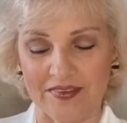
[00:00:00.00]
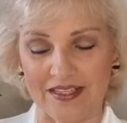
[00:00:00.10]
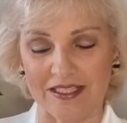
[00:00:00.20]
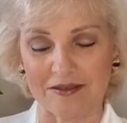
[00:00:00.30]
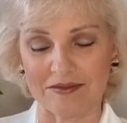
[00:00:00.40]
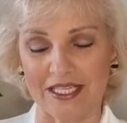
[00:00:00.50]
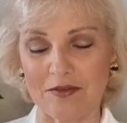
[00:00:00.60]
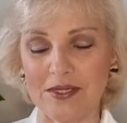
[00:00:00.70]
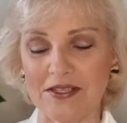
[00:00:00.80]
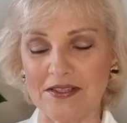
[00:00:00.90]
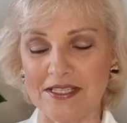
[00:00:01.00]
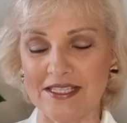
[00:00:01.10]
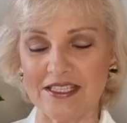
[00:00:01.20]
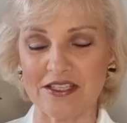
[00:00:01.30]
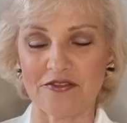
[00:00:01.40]
That was on the
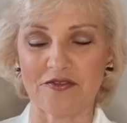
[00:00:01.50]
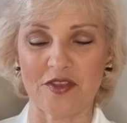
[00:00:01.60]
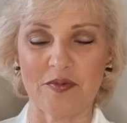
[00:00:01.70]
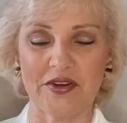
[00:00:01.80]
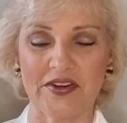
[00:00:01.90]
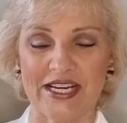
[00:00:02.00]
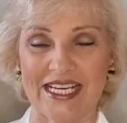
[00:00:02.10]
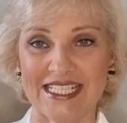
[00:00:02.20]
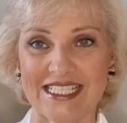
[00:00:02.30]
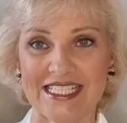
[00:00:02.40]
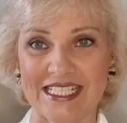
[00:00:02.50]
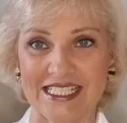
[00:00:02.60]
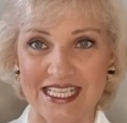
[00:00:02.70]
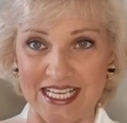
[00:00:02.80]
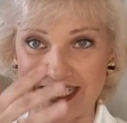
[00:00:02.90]
6th of February
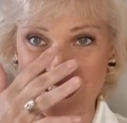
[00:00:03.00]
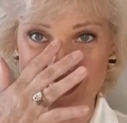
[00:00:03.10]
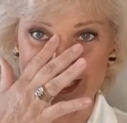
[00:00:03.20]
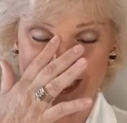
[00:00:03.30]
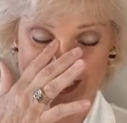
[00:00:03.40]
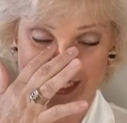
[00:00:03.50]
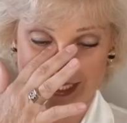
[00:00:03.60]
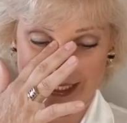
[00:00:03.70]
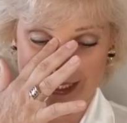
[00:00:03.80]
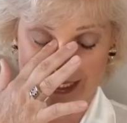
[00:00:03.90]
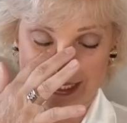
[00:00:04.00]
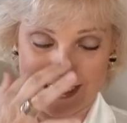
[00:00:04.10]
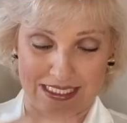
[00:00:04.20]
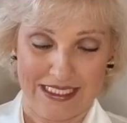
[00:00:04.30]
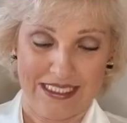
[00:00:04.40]
1998, he says.
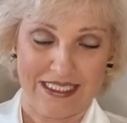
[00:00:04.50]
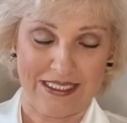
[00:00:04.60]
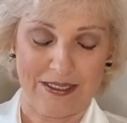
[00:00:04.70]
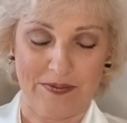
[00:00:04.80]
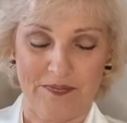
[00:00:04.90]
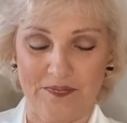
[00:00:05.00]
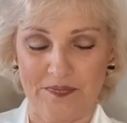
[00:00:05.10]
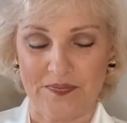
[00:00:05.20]
Um,